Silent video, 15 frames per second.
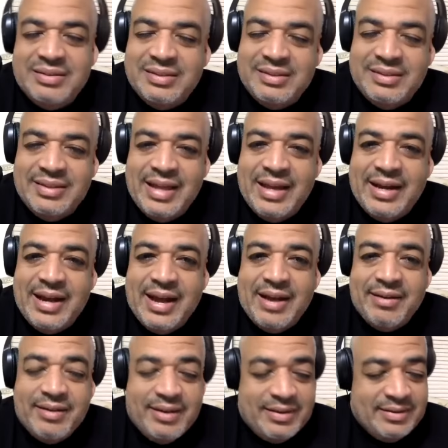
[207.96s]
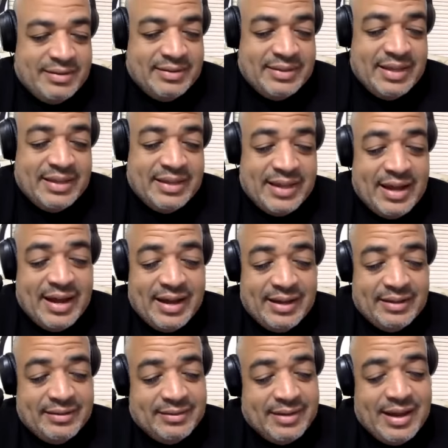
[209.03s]

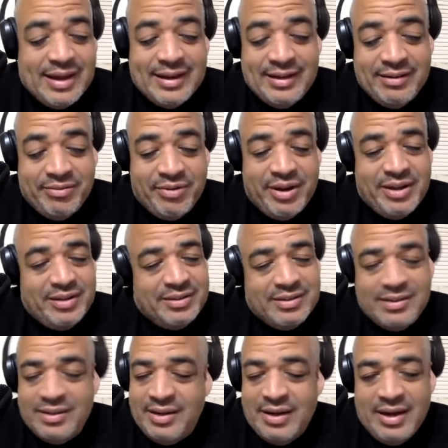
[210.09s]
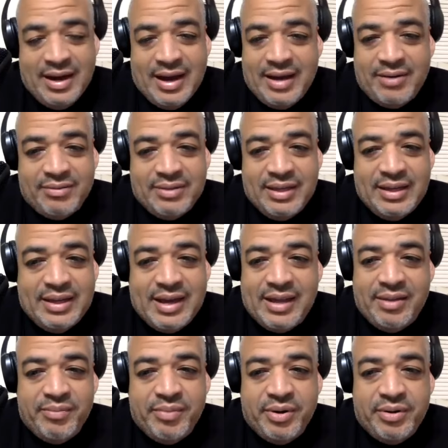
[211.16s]
highly ranked, I don't think
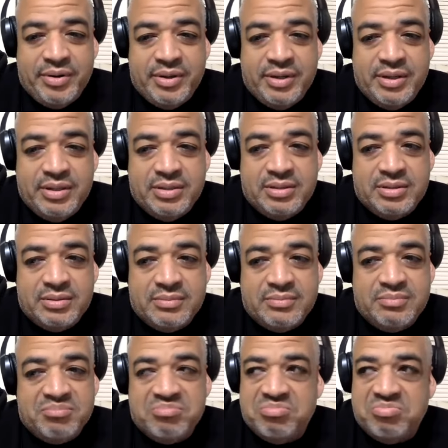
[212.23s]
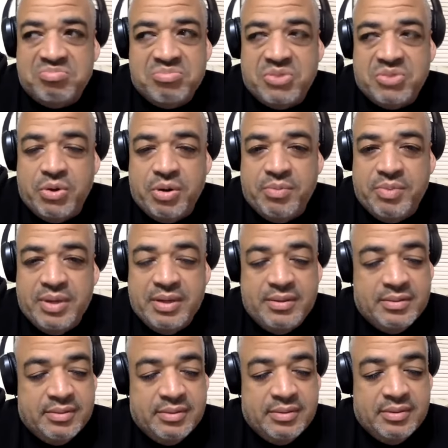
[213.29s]
Kyler Murray is going to be
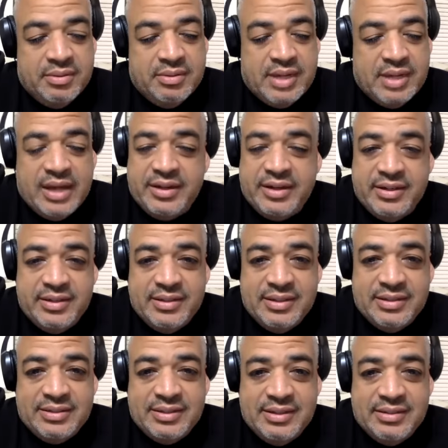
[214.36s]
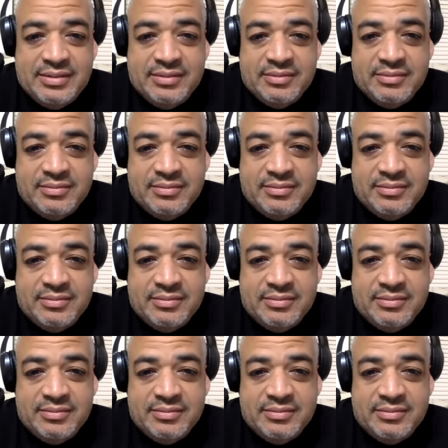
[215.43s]
that good this season.